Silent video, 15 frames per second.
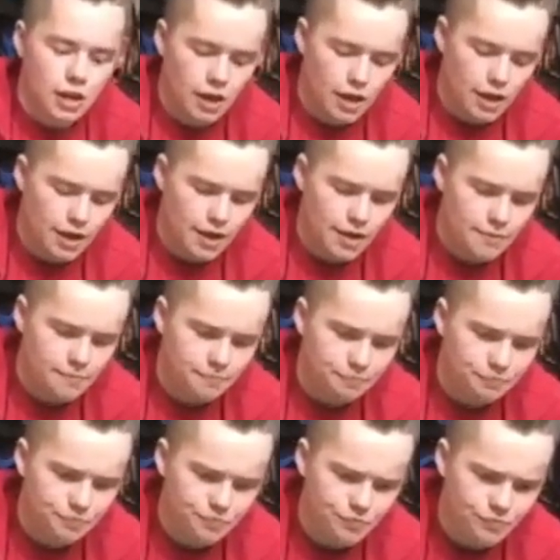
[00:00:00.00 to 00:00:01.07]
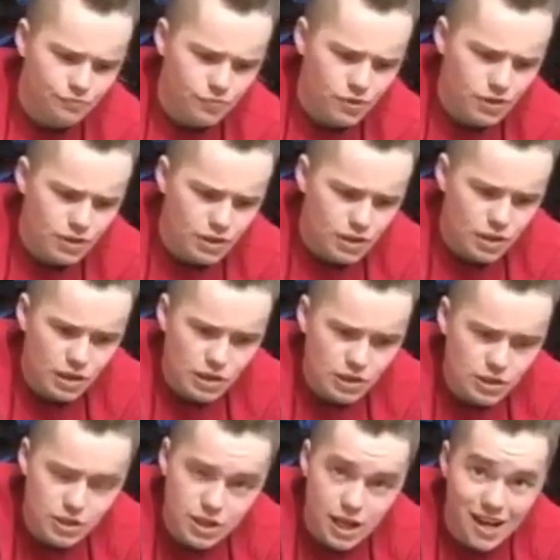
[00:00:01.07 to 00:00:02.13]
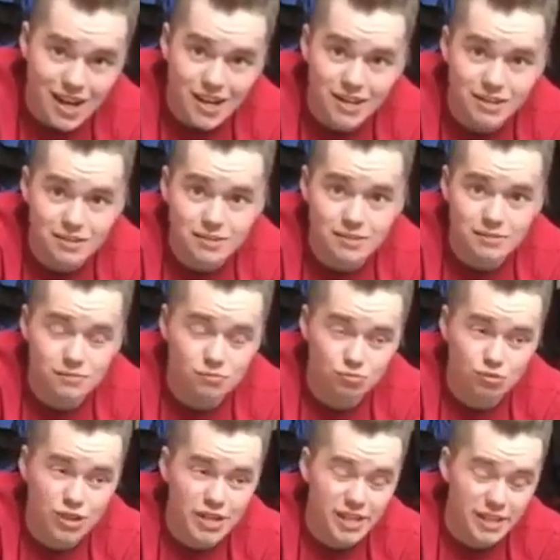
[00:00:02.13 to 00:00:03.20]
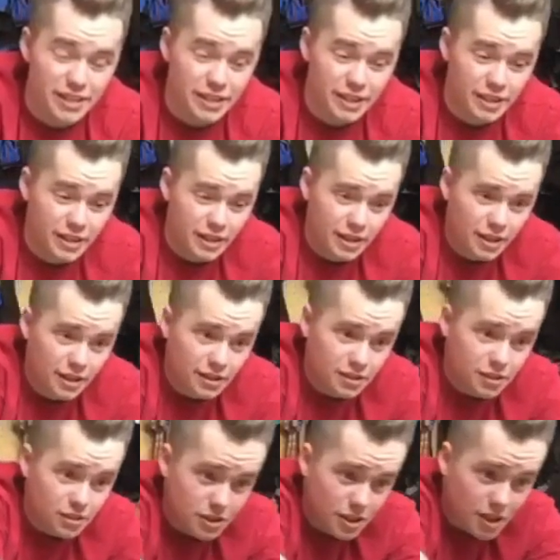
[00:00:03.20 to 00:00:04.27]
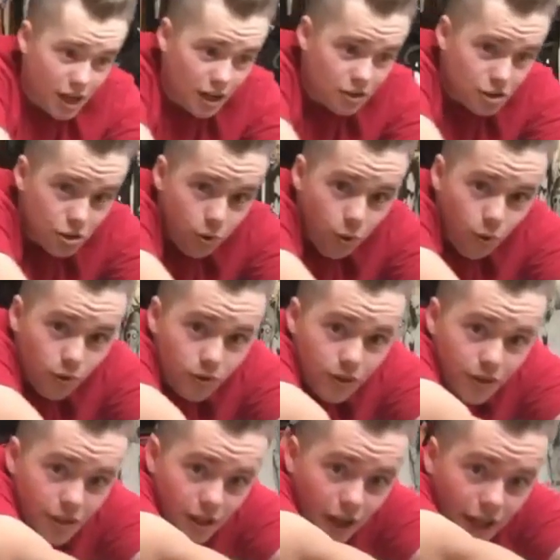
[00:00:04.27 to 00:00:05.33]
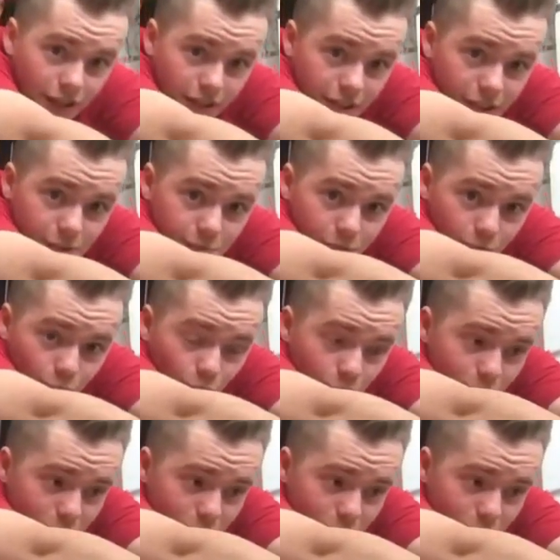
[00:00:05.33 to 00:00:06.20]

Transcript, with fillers: Um, you can't really, you, you can't just hold it like this, but you want to